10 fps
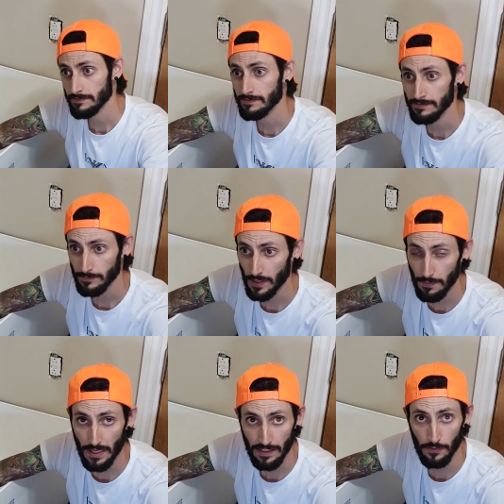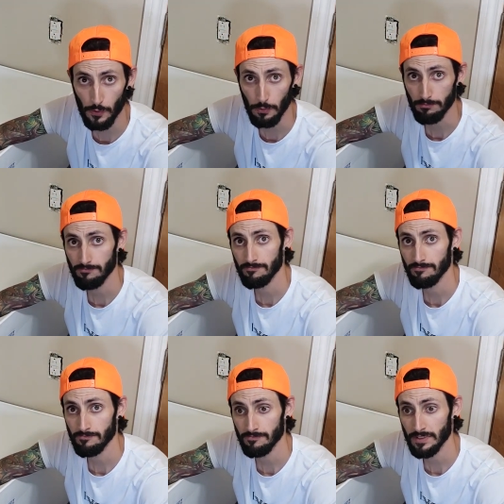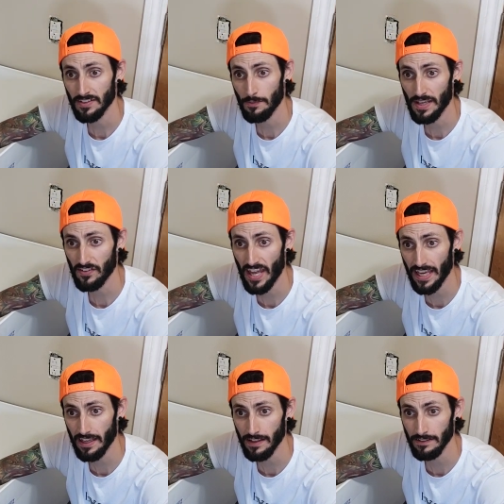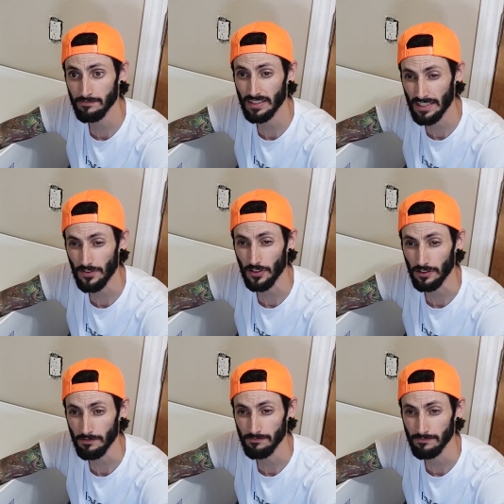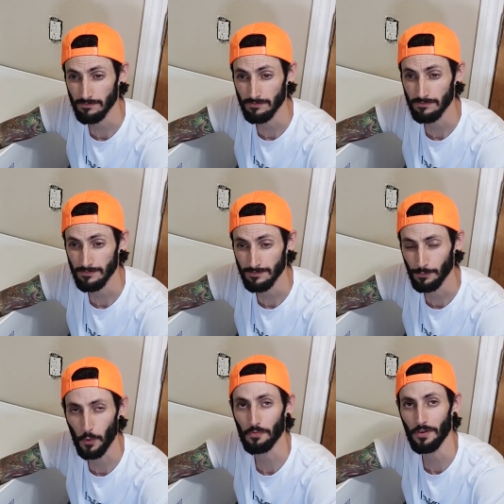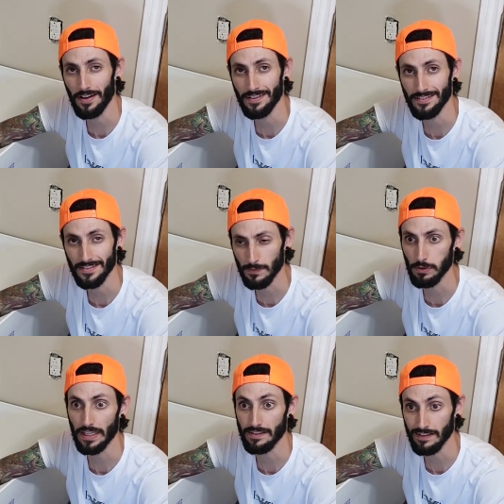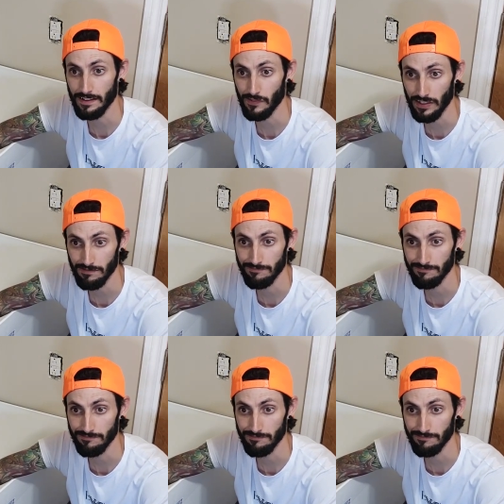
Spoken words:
with a maintenance room, because it makes tanking easier. more fun. Splendid even.